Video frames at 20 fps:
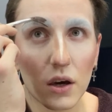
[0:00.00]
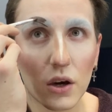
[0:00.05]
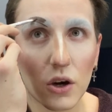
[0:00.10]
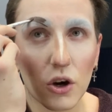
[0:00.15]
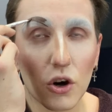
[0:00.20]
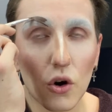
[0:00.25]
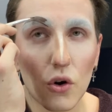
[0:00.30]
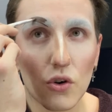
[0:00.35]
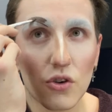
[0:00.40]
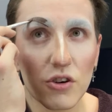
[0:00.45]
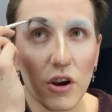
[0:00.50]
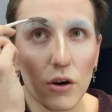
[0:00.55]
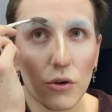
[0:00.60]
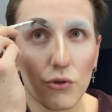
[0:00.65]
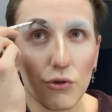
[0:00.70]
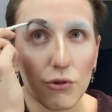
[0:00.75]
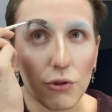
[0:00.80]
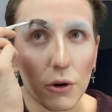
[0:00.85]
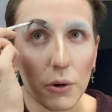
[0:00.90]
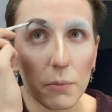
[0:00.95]

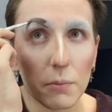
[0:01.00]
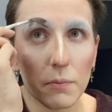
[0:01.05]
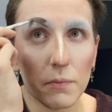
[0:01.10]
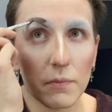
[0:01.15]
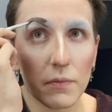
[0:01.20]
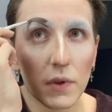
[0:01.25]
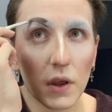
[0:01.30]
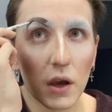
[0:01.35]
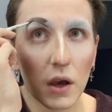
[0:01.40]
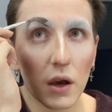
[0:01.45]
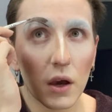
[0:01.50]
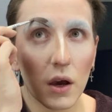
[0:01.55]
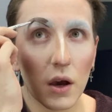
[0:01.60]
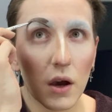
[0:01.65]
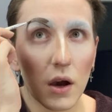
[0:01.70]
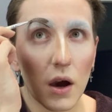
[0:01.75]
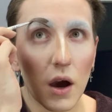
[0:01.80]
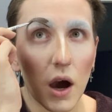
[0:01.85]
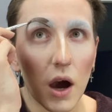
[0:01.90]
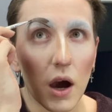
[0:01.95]

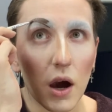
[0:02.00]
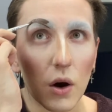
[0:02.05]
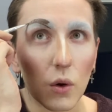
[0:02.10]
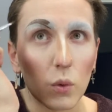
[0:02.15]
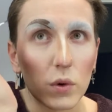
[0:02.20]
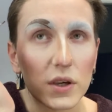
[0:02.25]
conundrum,